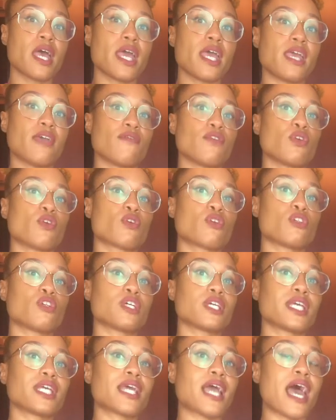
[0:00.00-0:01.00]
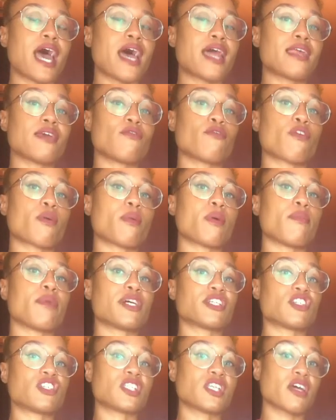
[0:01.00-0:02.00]
If you're looking at it from a
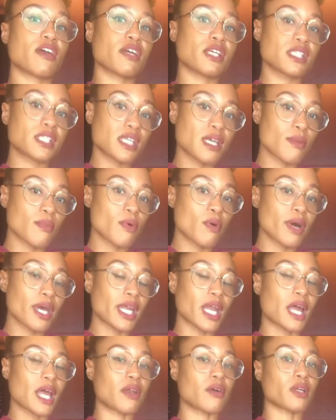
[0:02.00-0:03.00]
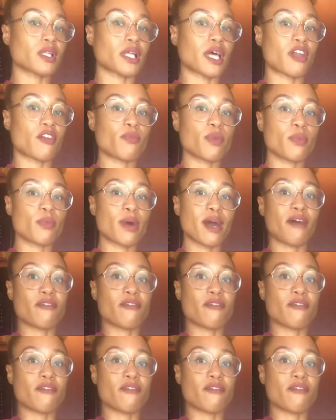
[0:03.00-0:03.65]
budgetary standpoint, I know a lot of people have